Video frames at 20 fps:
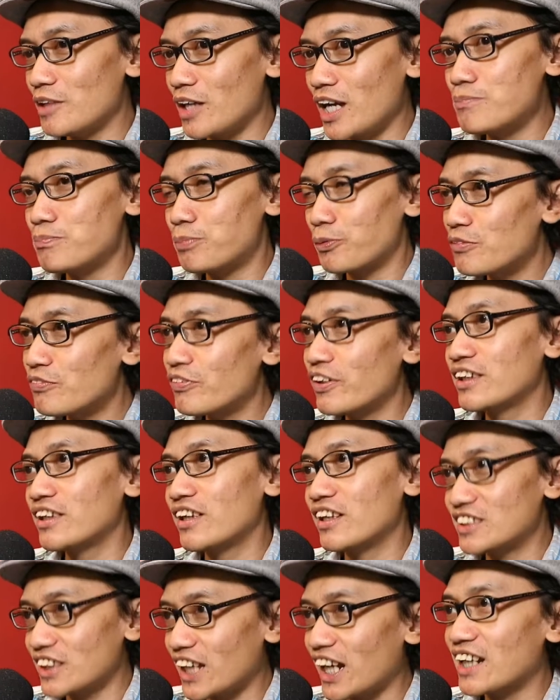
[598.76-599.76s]
improving
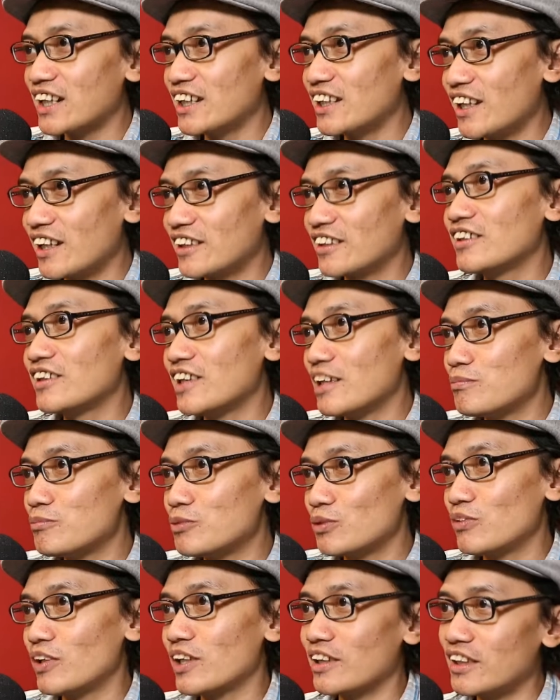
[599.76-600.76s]
their technique and then keep
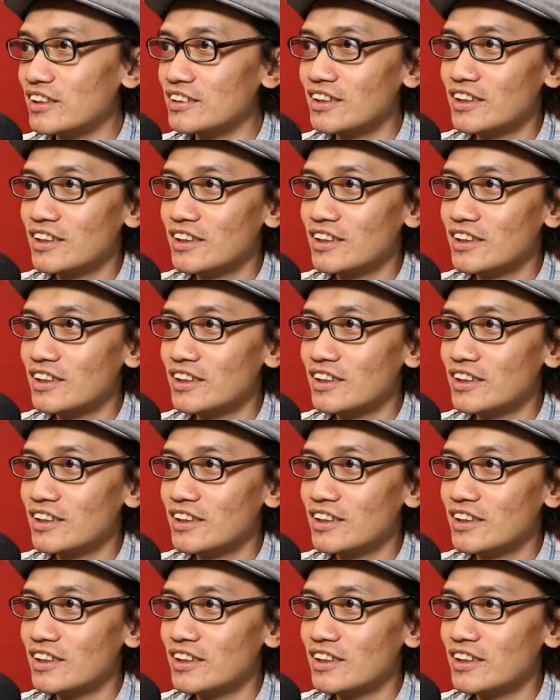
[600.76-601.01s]
doing that.